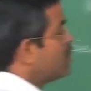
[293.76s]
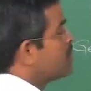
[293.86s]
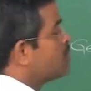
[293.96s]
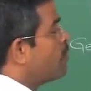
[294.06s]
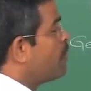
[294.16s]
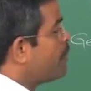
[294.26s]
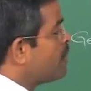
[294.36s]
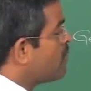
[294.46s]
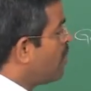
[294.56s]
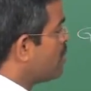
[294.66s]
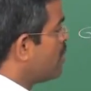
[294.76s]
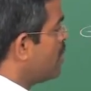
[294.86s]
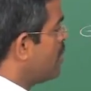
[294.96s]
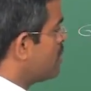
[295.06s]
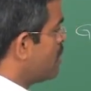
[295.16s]
So, people thought that
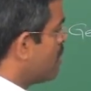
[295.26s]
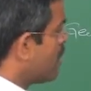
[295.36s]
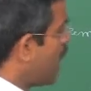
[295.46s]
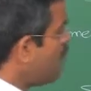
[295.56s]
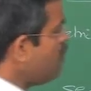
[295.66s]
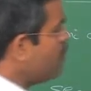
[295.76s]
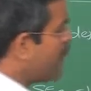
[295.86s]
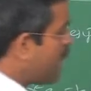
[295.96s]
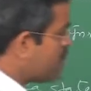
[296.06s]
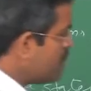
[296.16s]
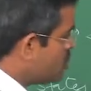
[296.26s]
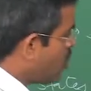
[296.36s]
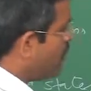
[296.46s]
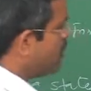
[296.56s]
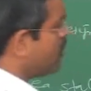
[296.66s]
let, can we break this
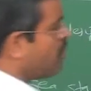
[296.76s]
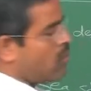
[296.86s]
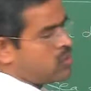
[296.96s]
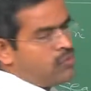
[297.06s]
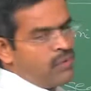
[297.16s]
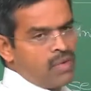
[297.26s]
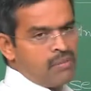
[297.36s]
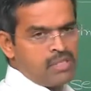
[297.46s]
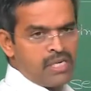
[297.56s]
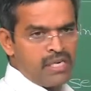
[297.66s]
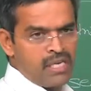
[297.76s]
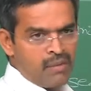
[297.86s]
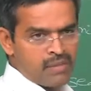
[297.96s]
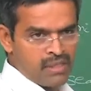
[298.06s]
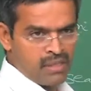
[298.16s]
geometry also for commissioning and
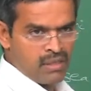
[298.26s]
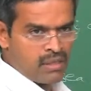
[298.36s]
decommissioning.